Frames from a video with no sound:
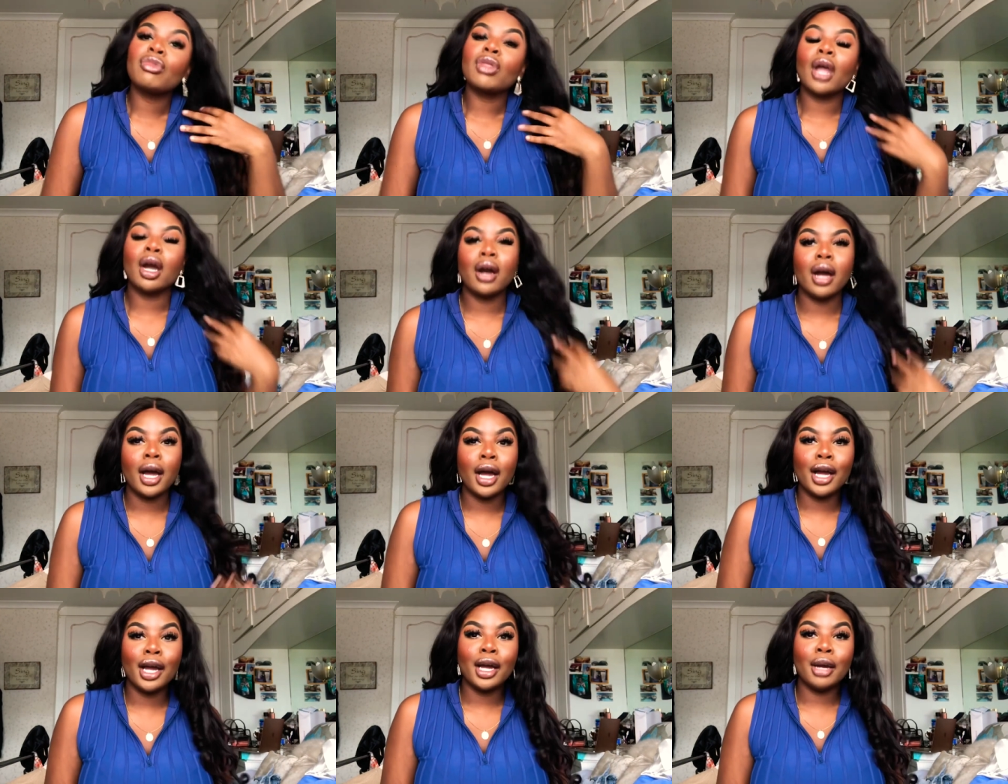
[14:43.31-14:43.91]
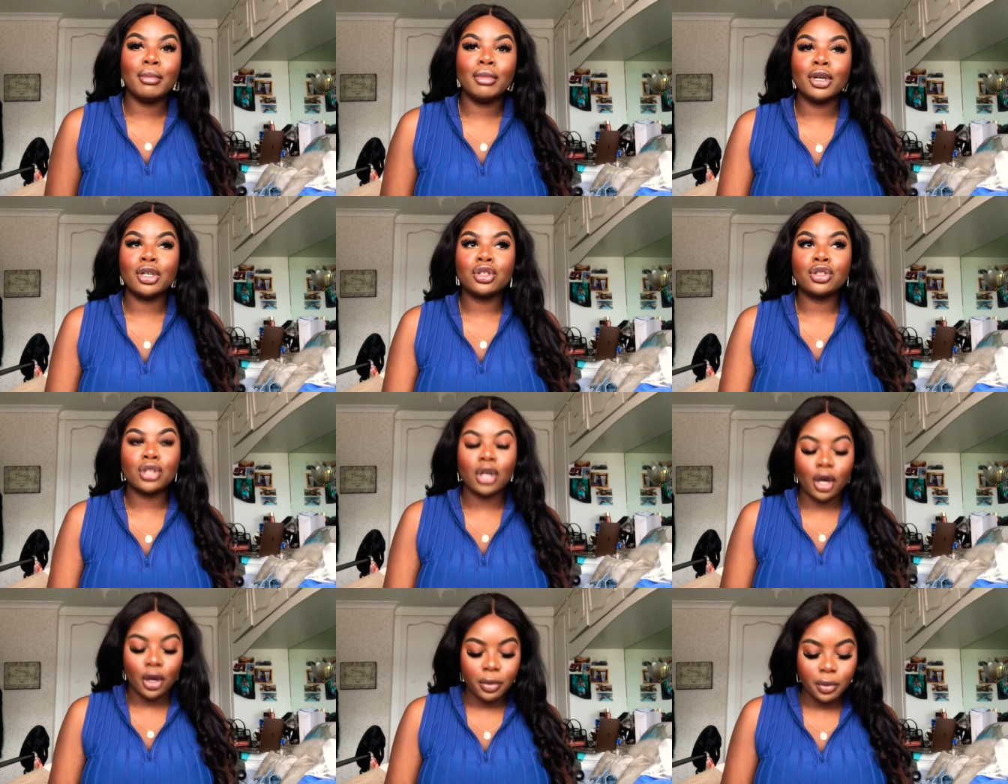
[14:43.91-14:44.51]
um
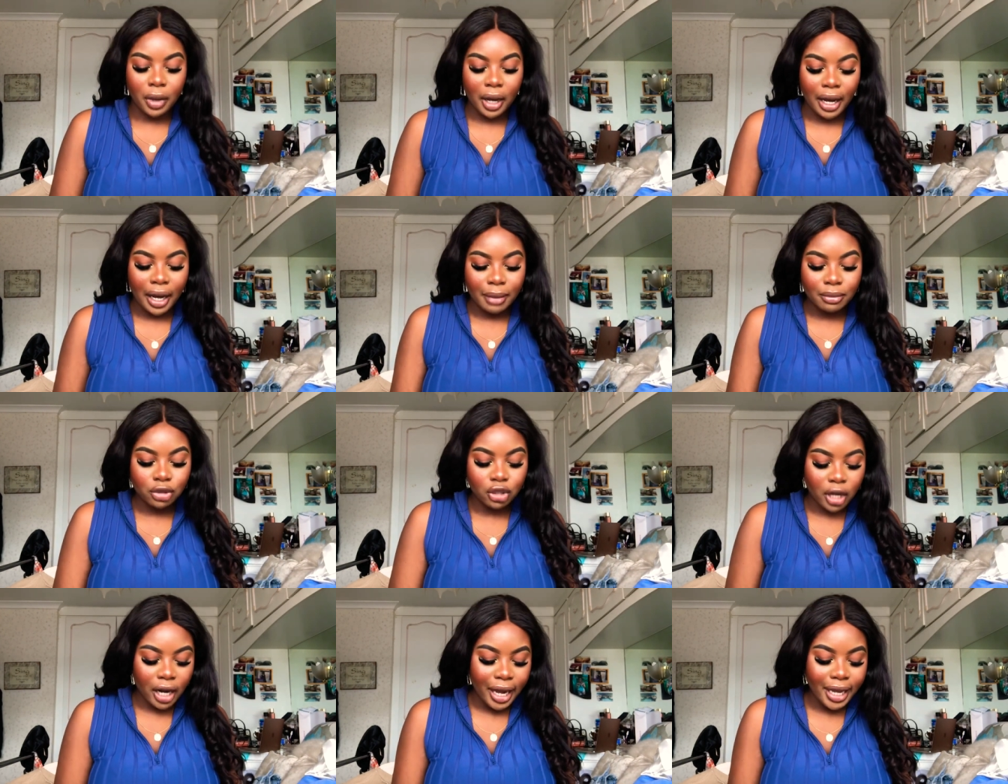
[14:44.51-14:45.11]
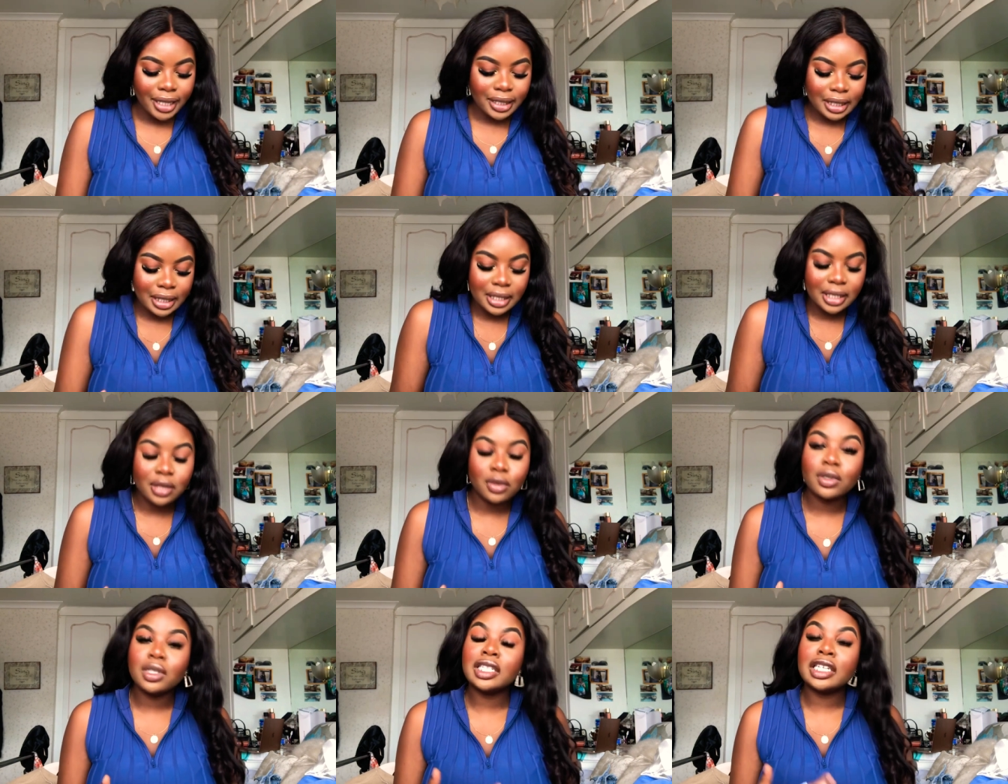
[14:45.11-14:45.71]
so I'm trying to
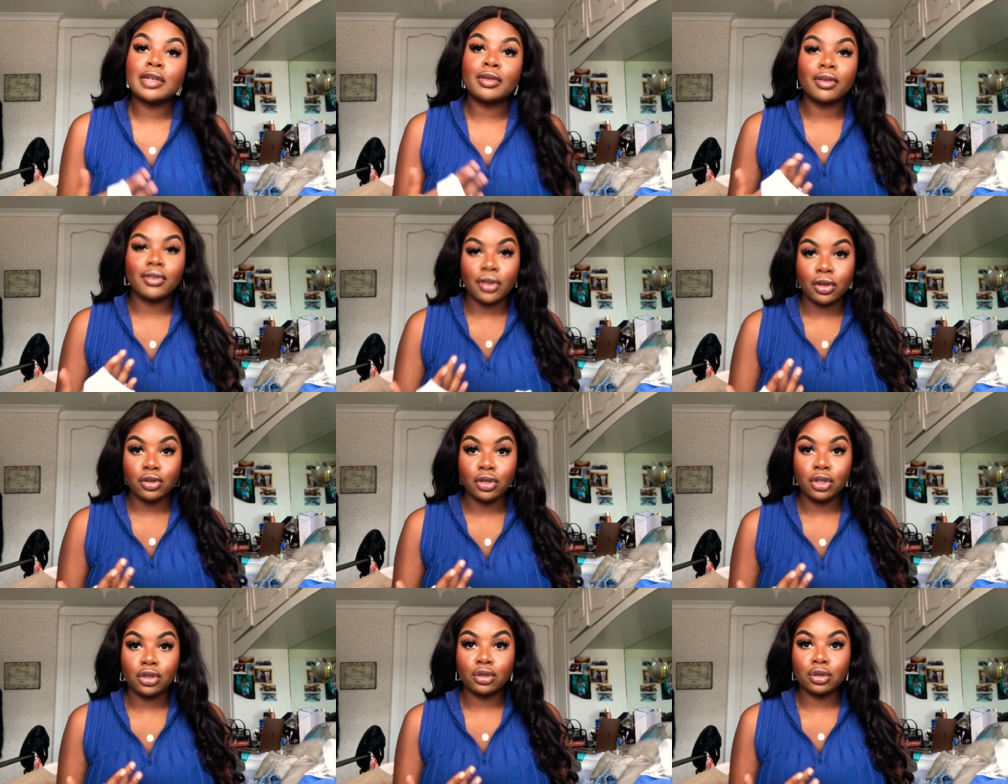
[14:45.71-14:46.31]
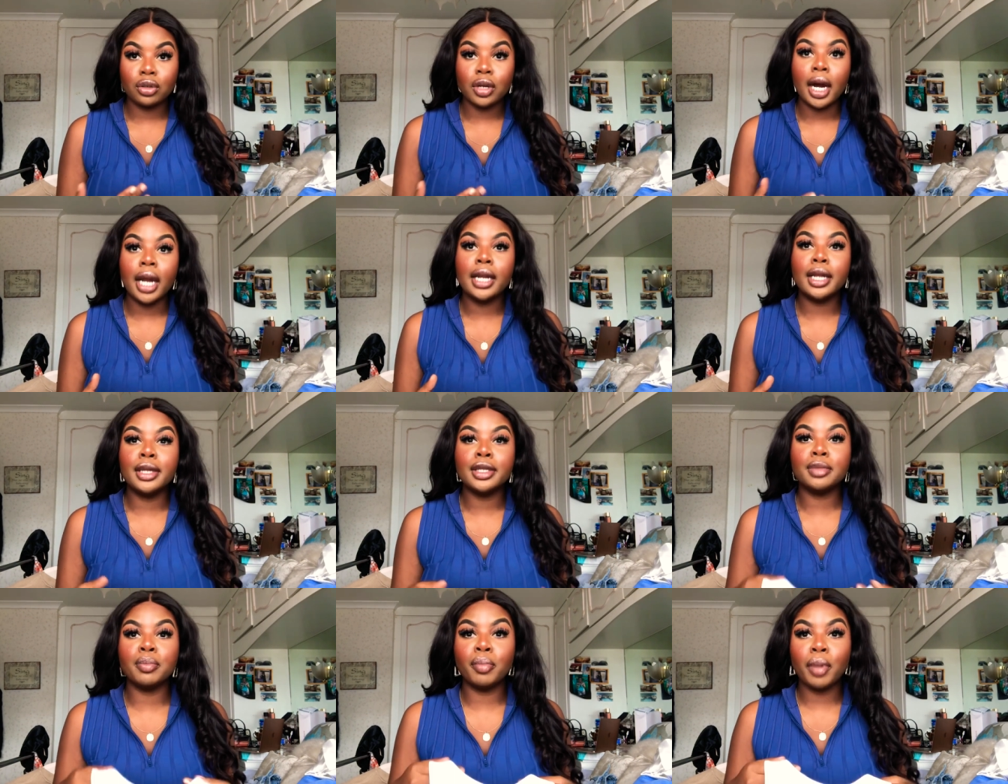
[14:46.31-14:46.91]
still stick with the neutral
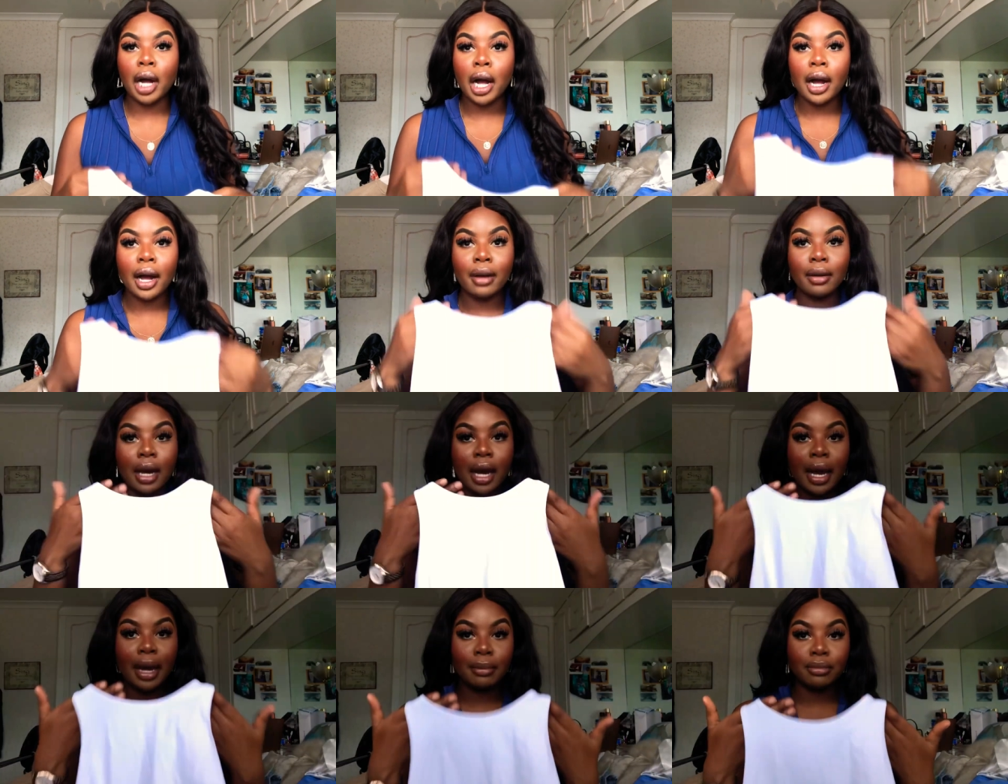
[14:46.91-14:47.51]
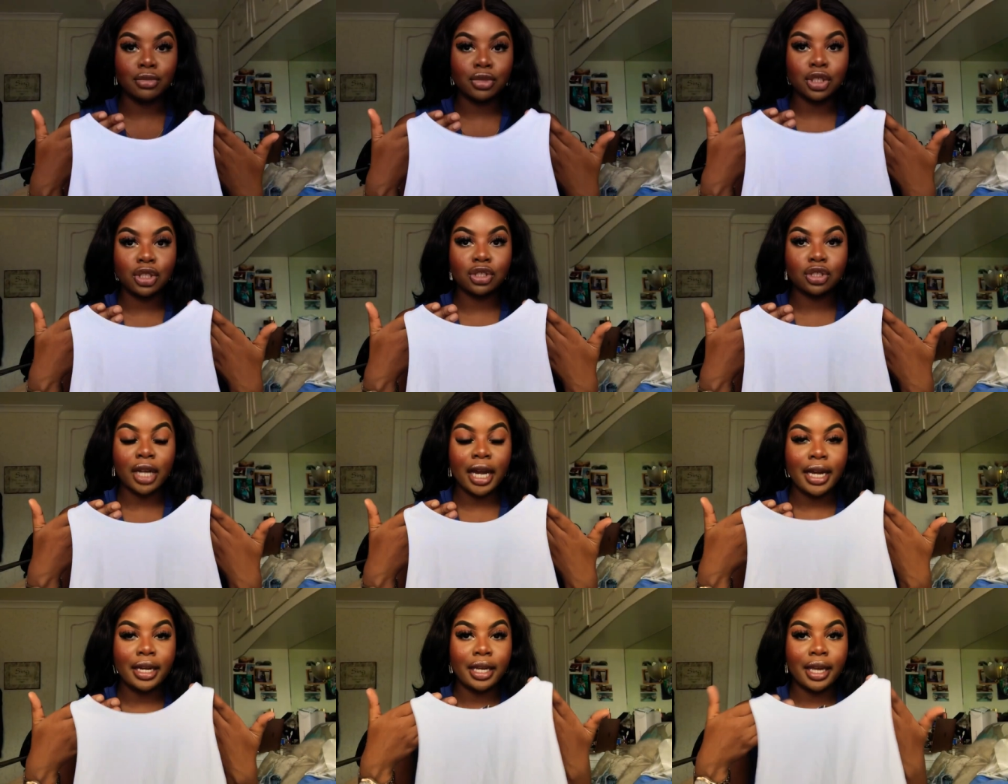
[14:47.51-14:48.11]
colours but I'm just
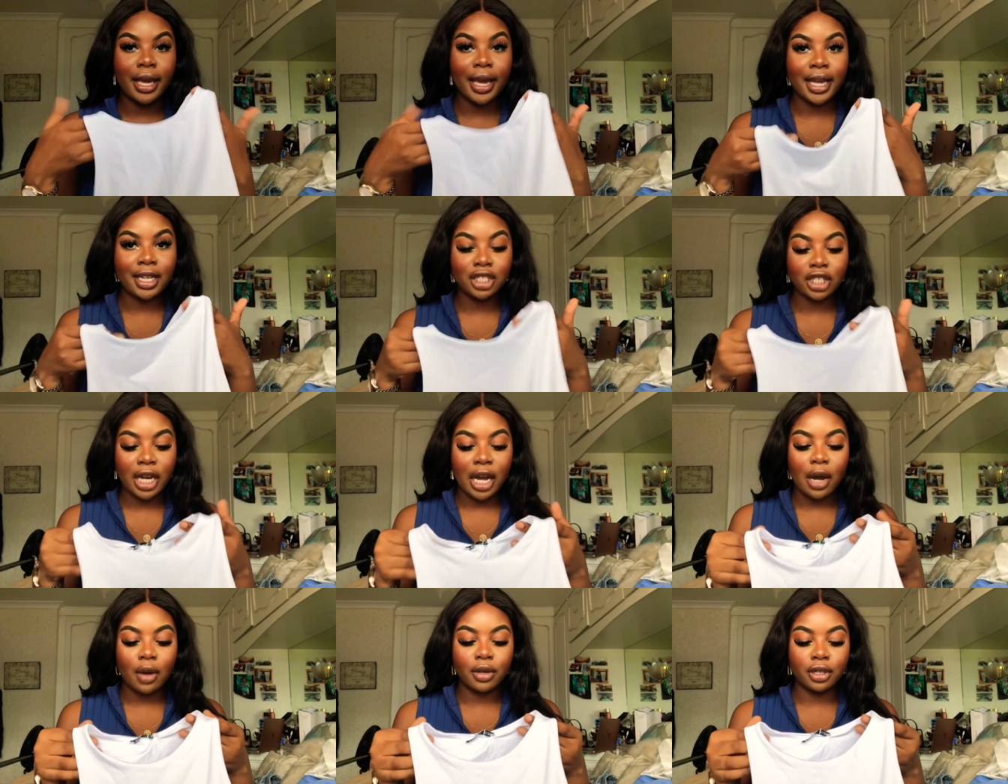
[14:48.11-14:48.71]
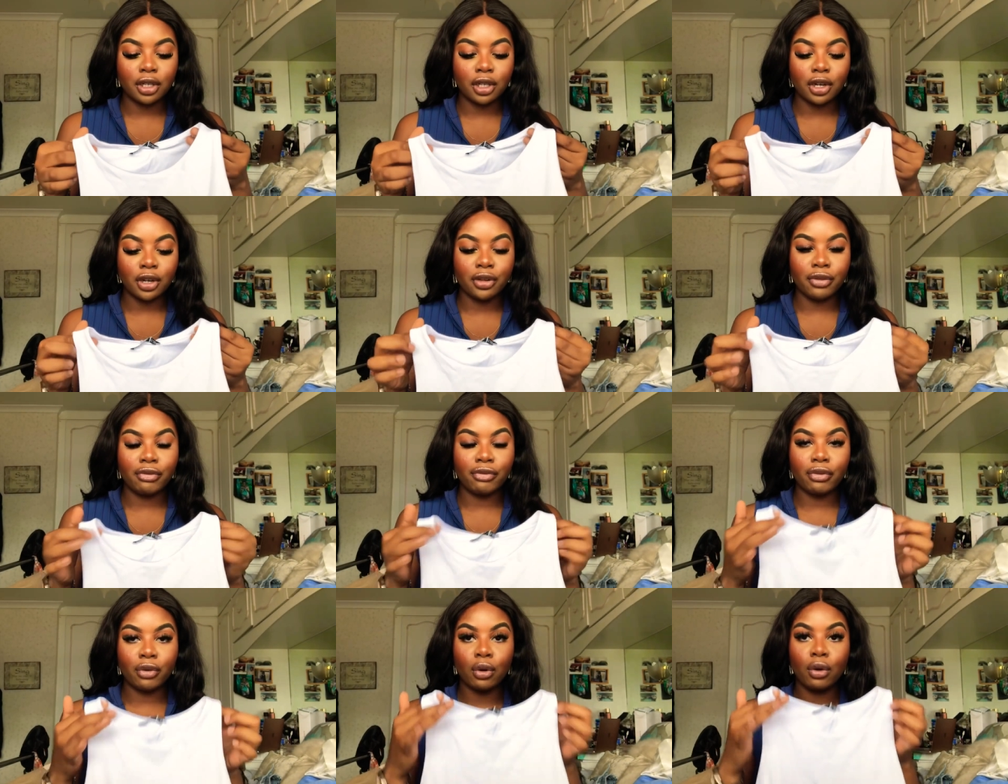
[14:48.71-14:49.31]
trying to edge out and go
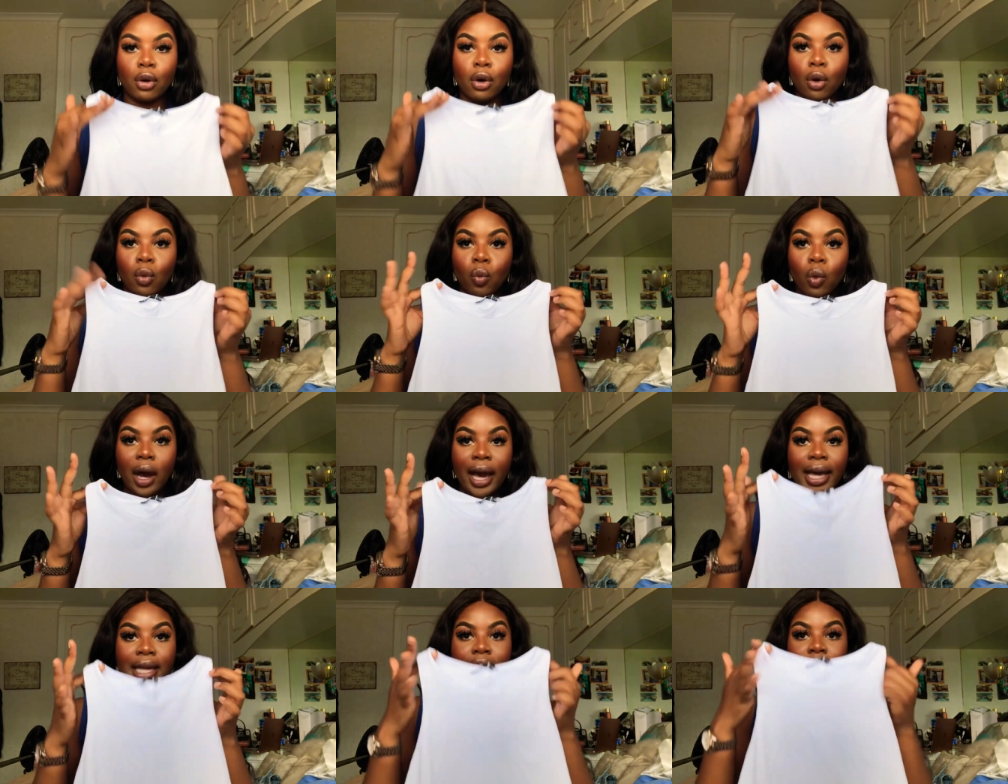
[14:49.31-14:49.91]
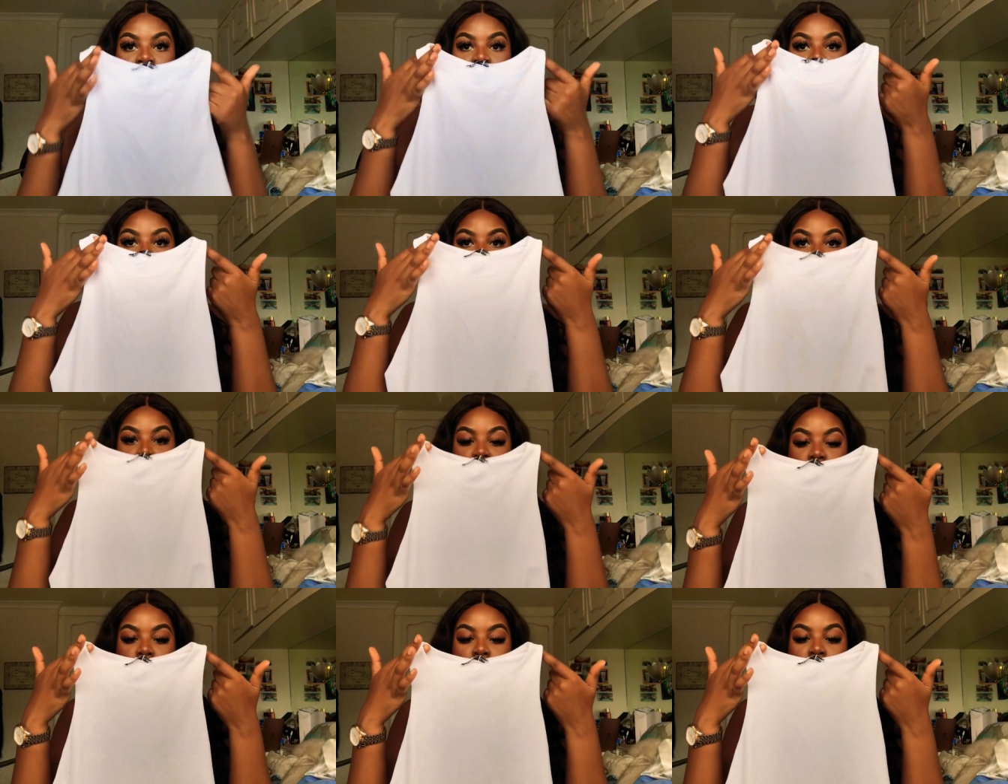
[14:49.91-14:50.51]
for white
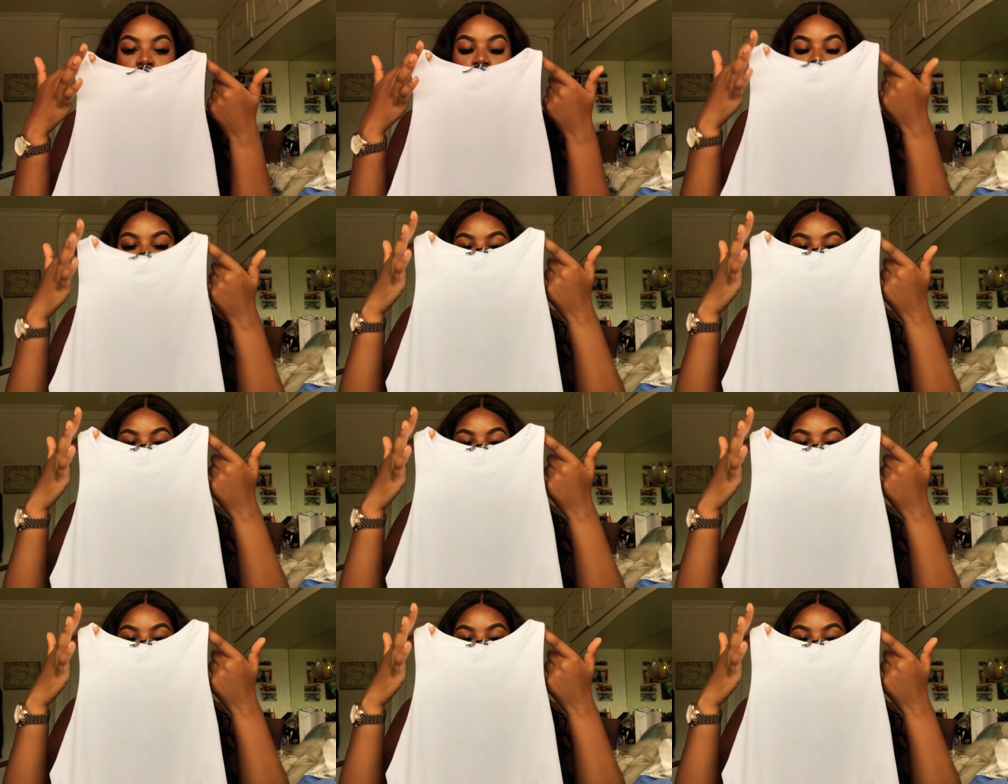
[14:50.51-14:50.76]
so I